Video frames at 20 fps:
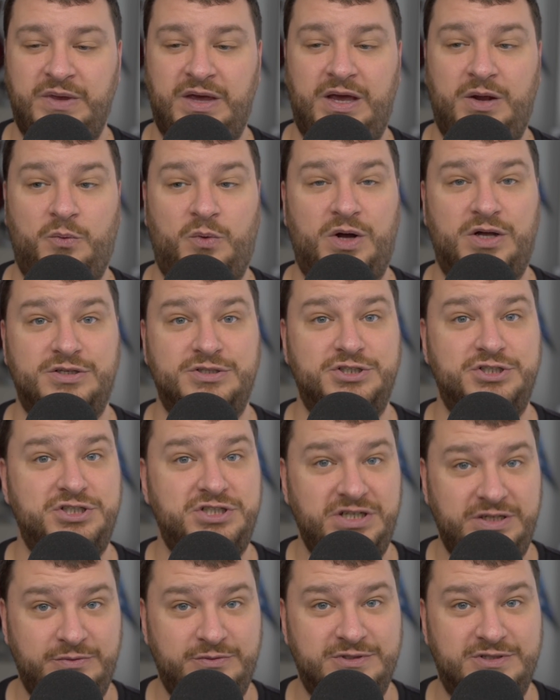and while
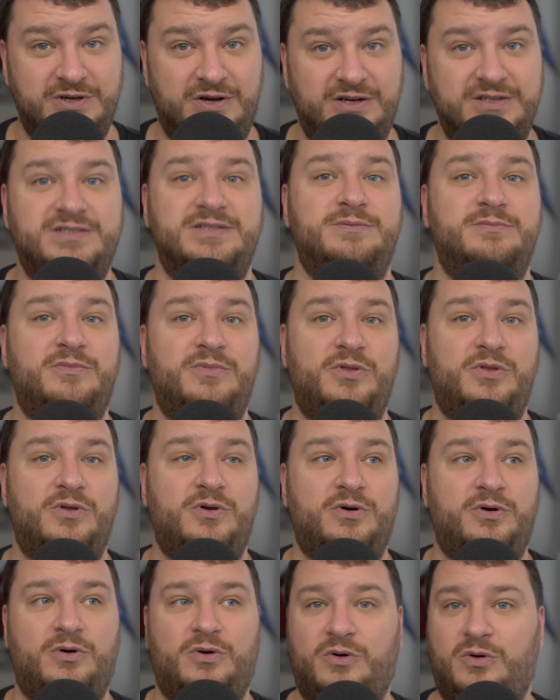she was awesome,
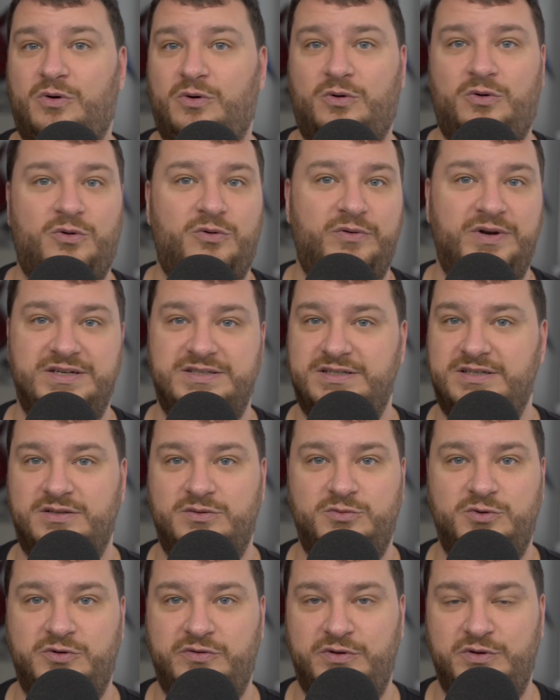the whole rest of the
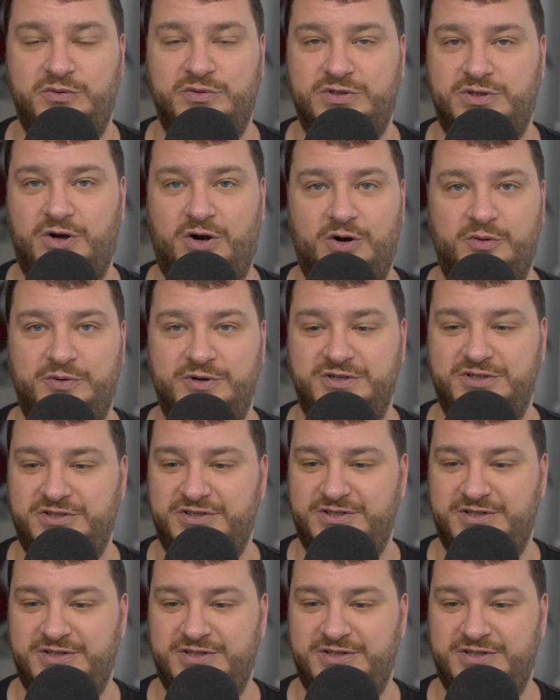movie was garbage.